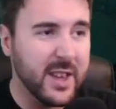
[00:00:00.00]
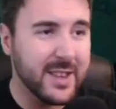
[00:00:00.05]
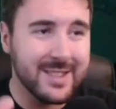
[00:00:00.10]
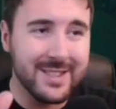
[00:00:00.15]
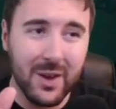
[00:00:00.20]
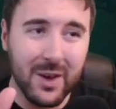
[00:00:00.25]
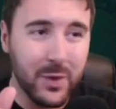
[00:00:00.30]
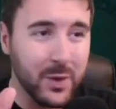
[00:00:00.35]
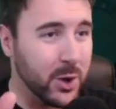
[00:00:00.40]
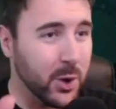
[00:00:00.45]

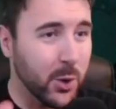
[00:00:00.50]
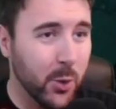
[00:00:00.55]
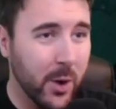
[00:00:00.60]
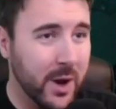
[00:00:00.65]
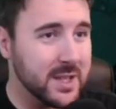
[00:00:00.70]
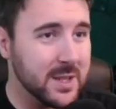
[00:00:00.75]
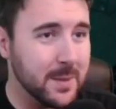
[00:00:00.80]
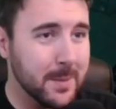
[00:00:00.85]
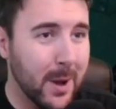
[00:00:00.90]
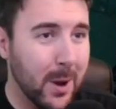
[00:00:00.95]
There's nothing
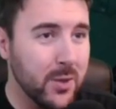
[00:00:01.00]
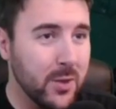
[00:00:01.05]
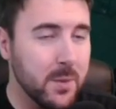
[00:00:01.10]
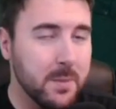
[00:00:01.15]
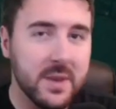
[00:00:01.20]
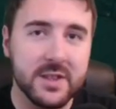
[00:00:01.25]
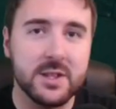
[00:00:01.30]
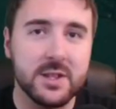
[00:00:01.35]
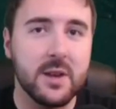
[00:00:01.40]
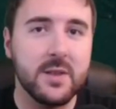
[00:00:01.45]
great about
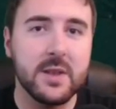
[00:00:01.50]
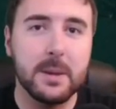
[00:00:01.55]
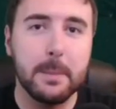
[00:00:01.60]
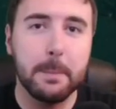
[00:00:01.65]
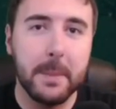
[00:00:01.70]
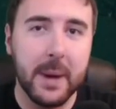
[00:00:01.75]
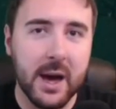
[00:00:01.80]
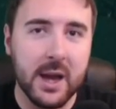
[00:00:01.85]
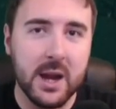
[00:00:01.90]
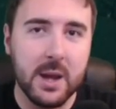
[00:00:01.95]
them, there's
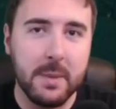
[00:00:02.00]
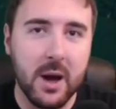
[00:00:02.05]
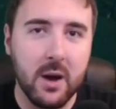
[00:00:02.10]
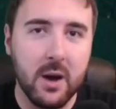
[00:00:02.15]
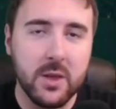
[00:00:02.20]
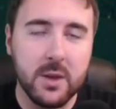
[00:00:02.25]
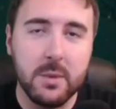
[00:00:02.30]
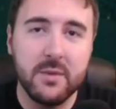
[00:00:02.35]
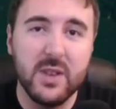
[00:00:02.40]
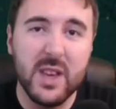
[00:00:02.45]
nothing bad
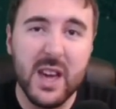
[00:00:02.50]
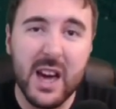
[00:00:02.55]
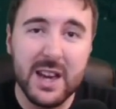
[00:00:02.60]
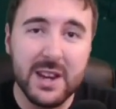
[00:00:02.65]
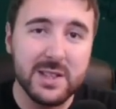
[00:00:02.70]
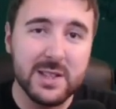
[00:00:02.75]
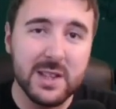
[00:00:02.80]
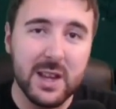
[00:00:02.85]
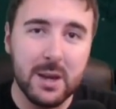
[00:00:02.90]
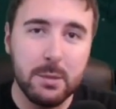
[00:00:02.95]
about them. If you
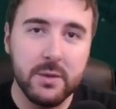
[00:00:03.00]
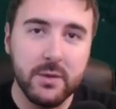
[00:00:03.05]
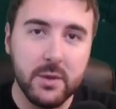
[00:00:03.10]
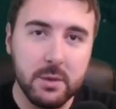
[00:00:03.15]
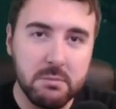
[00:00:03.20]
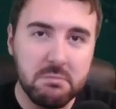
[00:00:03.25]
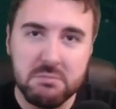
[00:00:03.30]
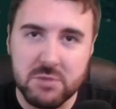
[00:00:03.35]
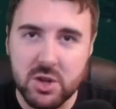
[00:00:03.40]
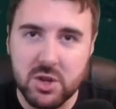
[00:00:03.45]
had a team
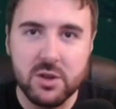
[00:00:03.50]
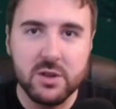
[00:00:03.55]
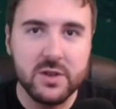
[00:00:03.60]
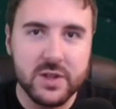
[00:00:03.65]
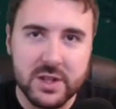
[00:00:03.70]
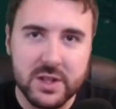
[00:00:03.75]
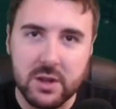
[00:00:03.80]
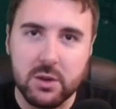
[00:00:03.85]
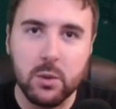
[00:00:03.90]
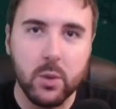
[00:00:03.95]
of them, you
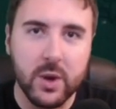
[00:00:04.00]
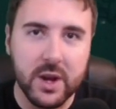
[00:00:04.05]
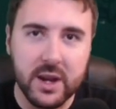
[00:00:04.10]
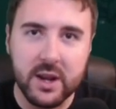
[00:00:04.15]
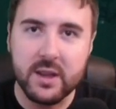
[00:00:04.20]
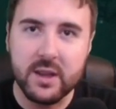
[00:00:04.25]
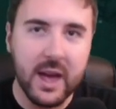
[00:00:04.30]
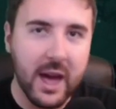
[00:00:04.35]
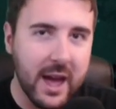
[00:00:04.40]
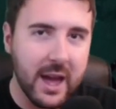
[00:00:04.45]
could still
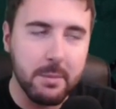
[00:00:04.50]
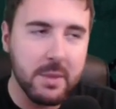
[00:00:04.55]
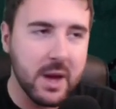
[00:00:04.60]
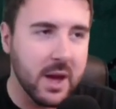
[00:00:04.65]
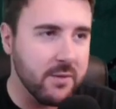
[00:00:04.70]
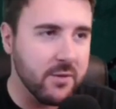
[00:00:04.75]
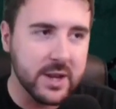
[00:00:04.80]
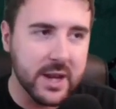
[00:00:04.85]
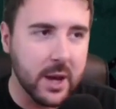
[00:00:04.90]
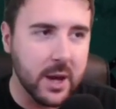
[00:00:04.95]
win a
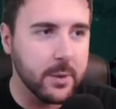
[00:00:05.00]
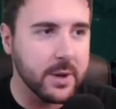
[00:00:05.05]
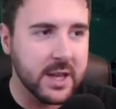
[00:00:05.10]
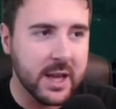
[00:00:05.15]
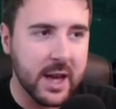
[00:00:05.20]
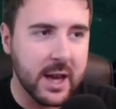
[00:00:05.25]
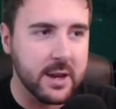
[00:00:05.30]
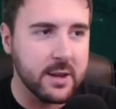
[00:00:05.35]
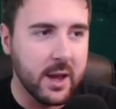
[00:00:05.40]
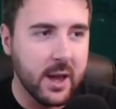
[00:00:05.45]
game every now
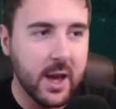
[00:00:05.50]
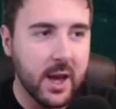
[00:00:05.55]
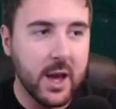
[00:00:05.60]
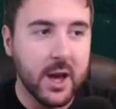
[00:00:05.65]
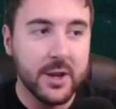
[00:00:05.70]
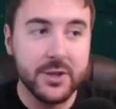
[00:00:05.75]
and again.